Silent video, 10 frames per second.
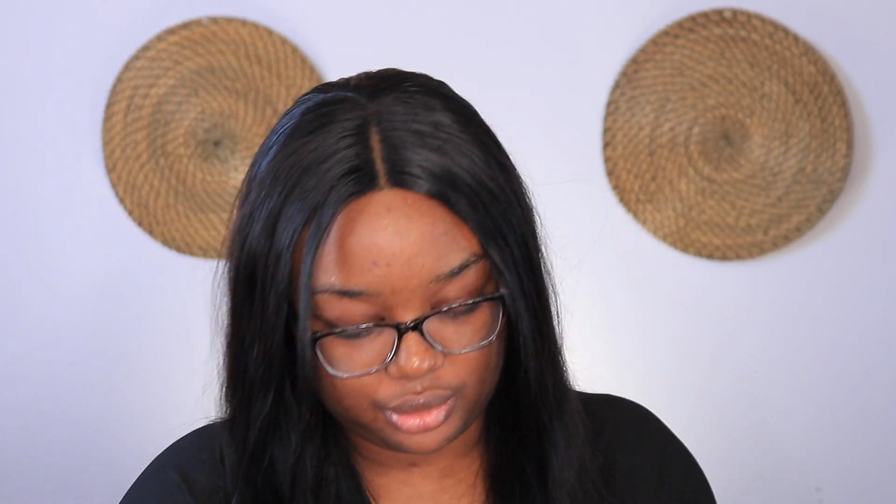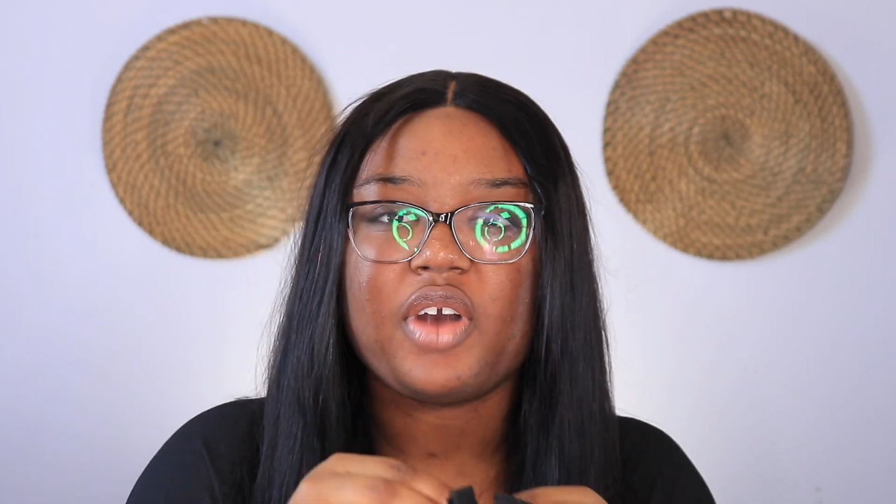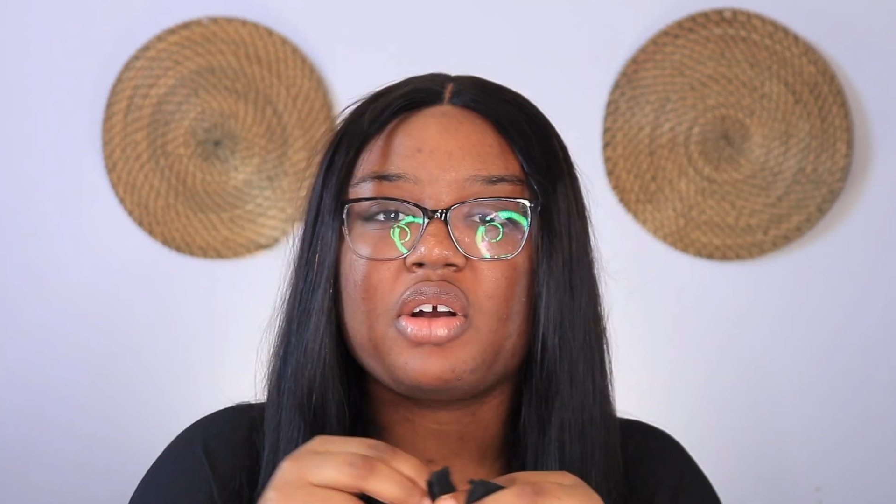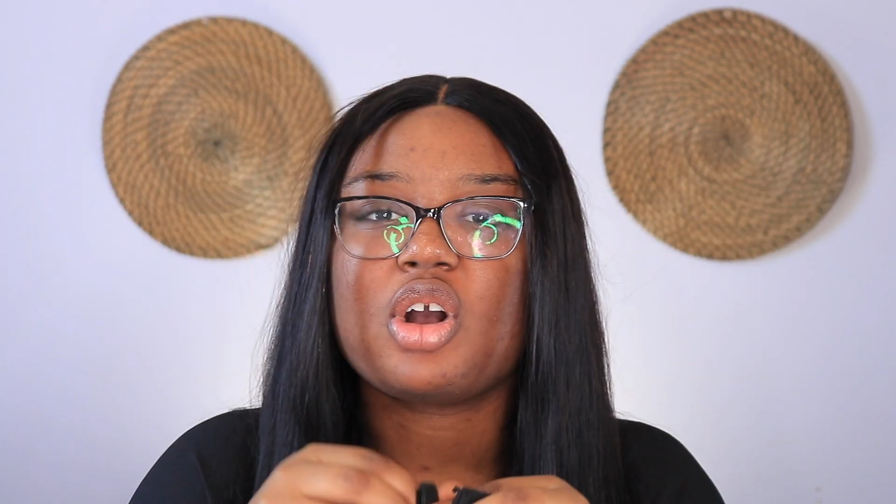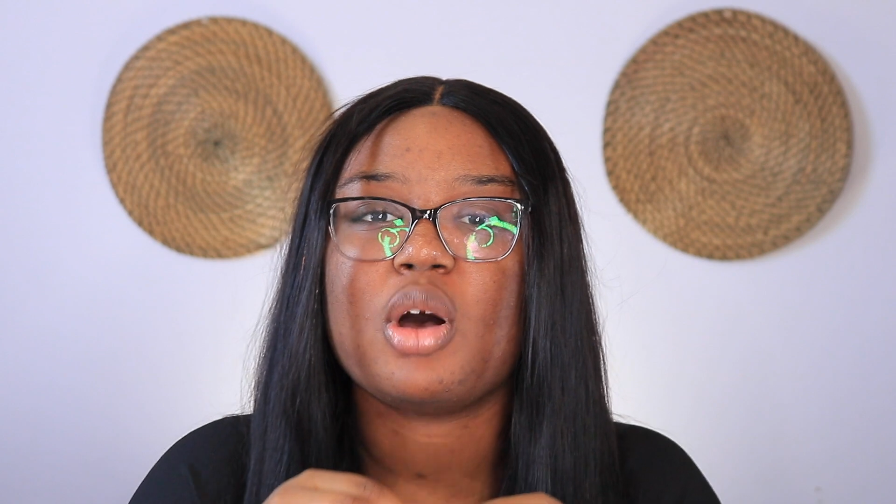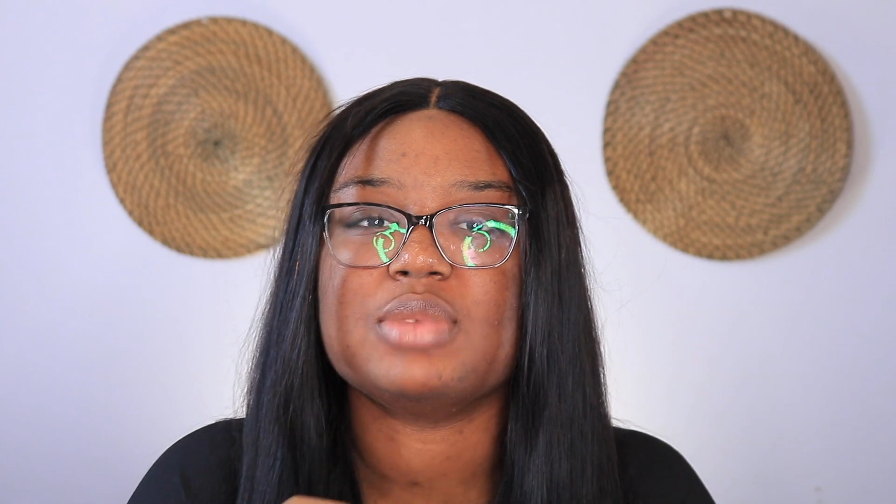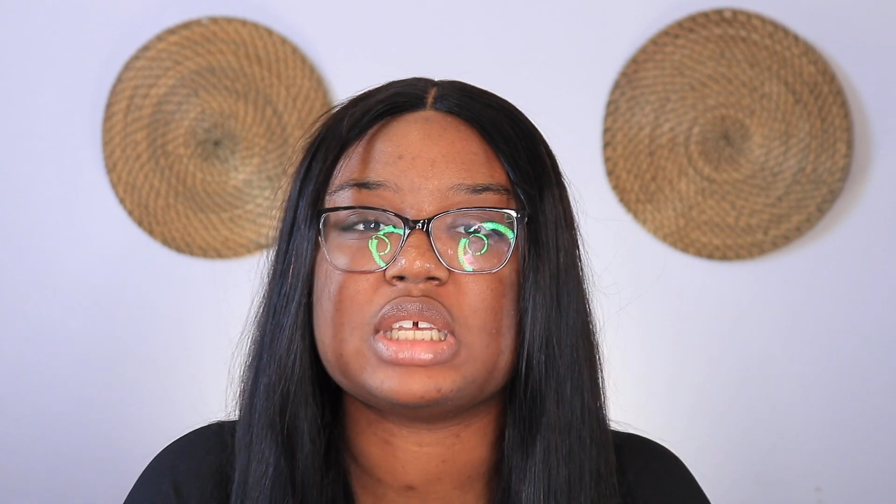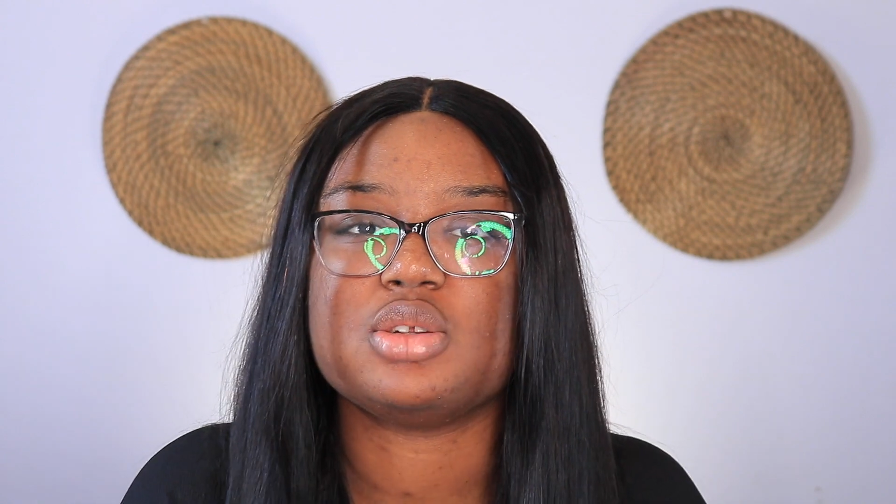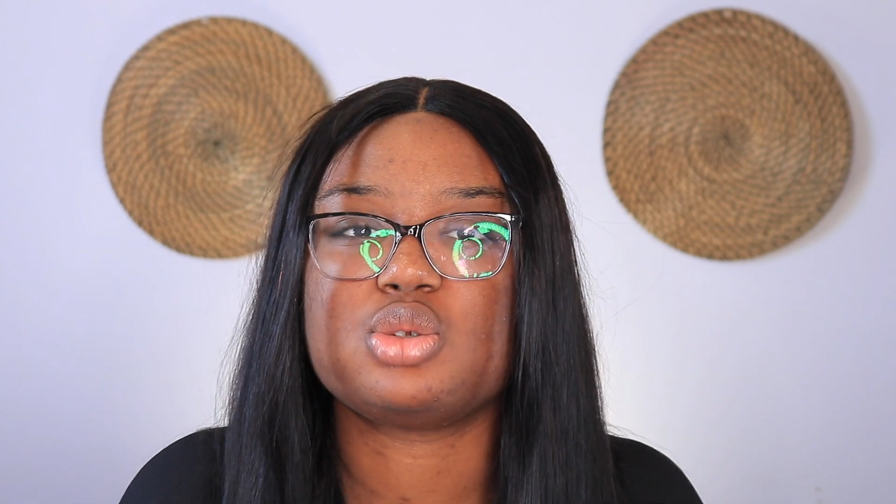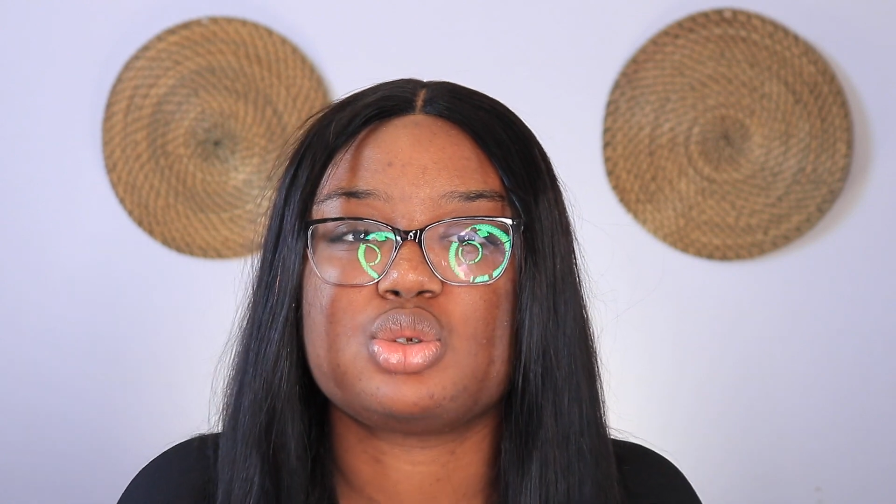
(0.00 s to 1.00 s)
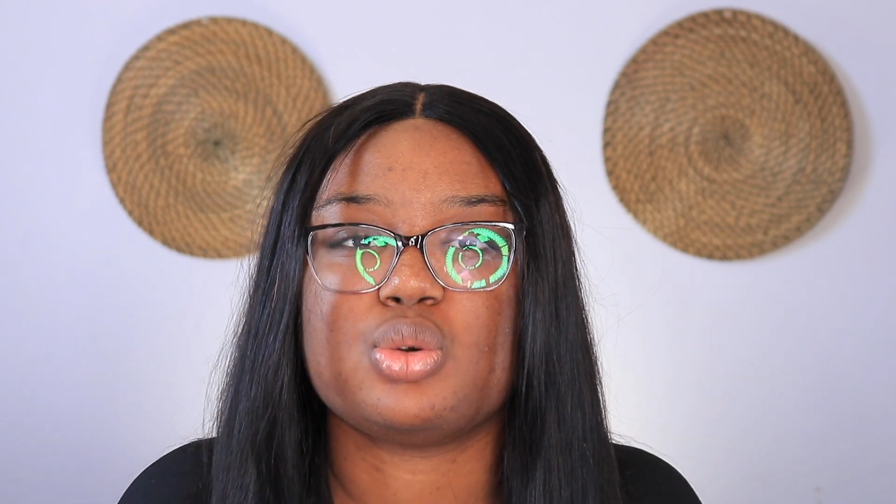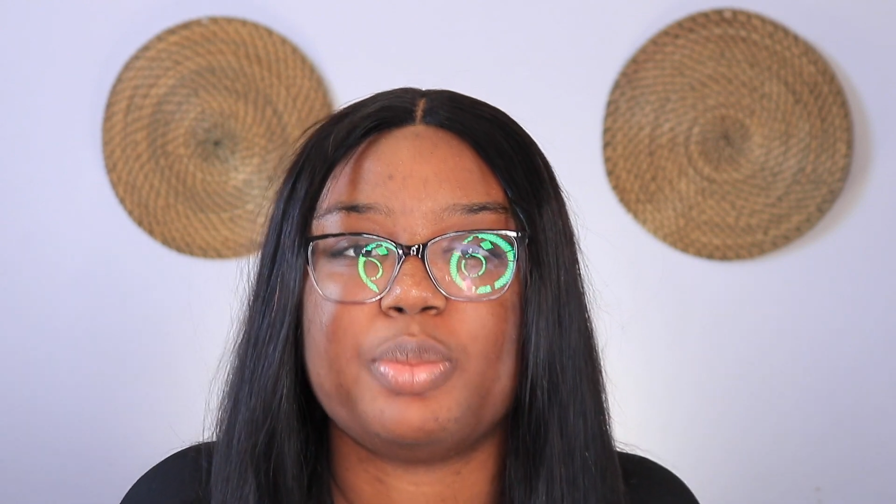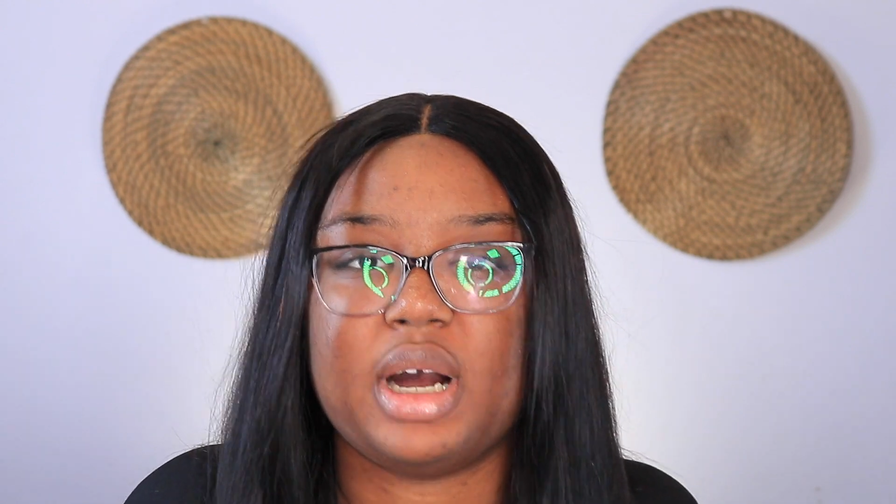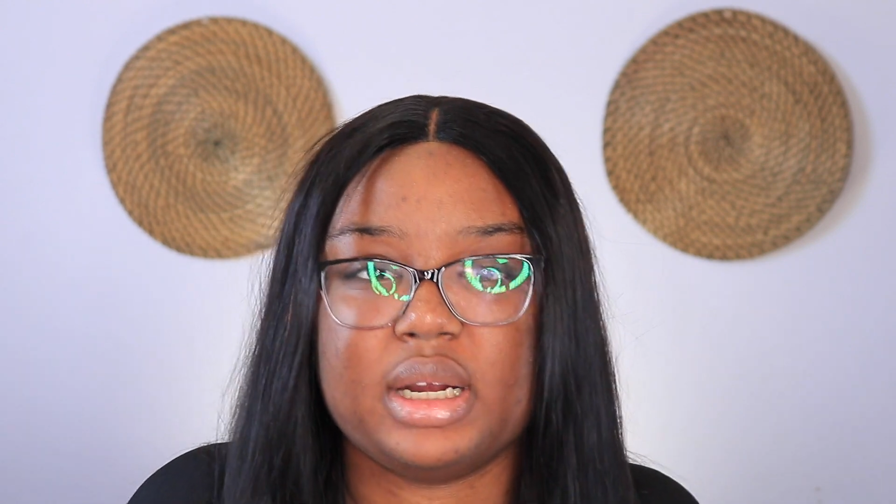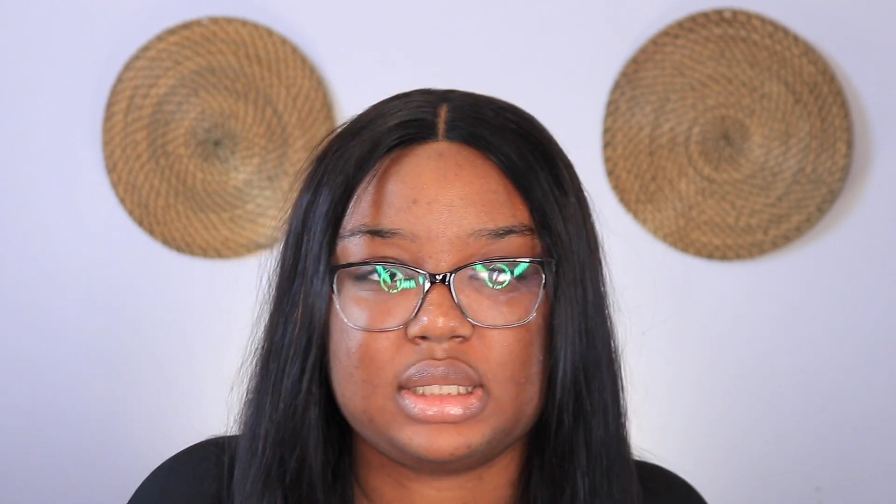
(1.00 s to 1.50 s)
Velcro comes in 2
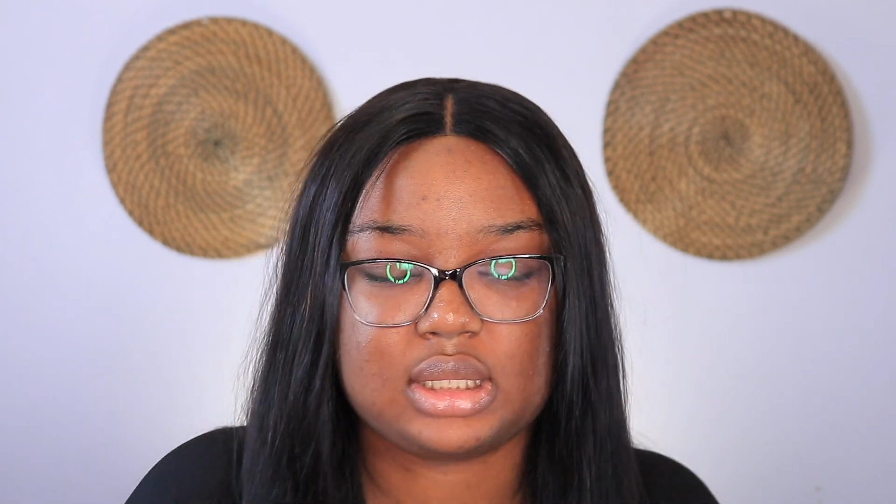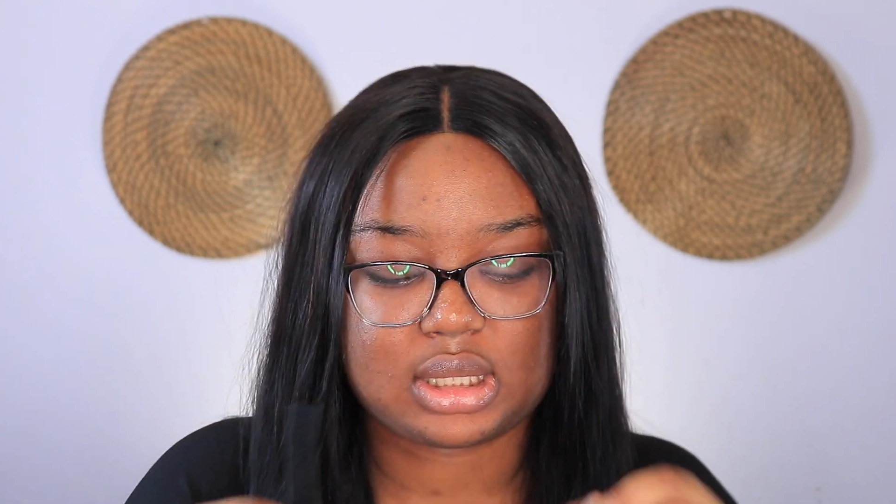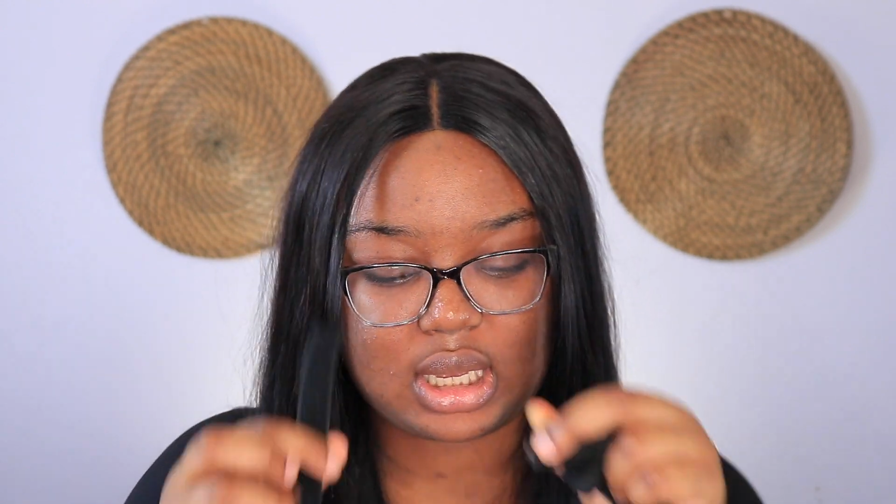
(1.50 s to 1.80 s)
parts,